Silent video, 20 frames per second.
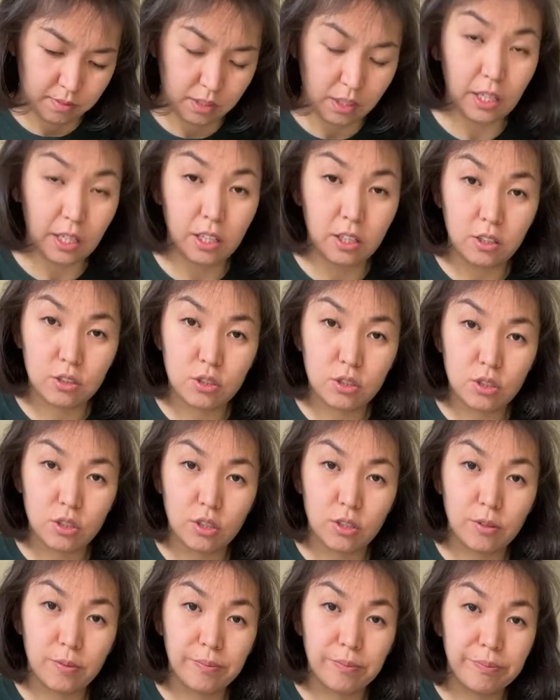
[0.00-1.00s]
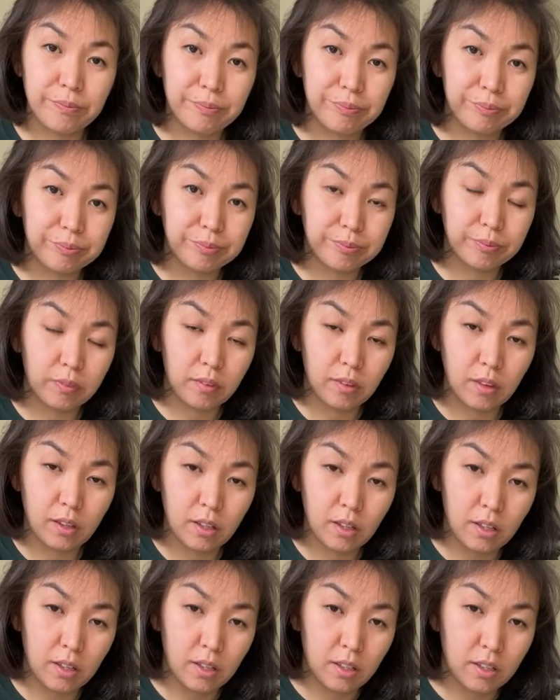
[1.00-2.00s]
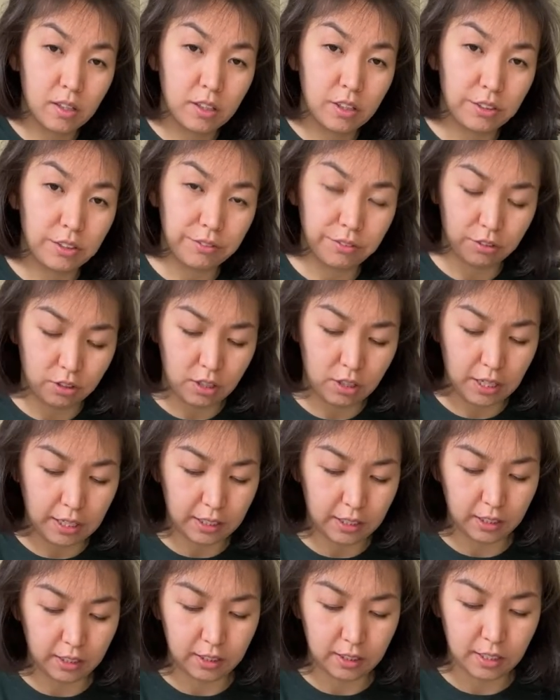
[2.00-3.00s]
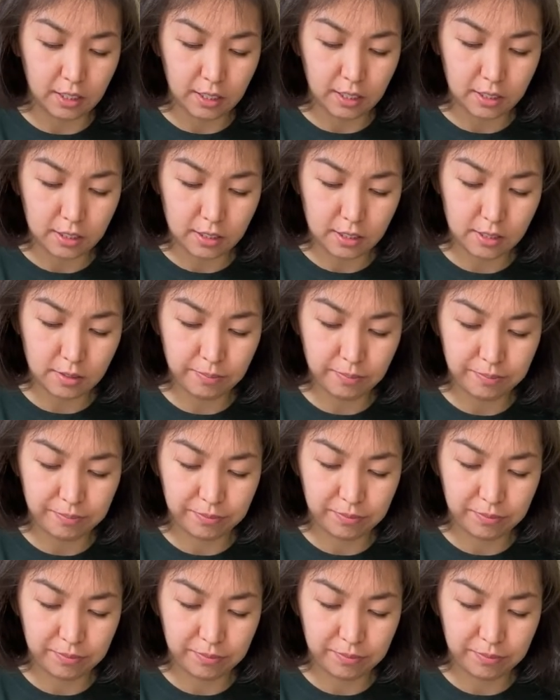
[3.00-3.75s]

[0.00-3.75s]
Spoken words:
And also, if you're liking this,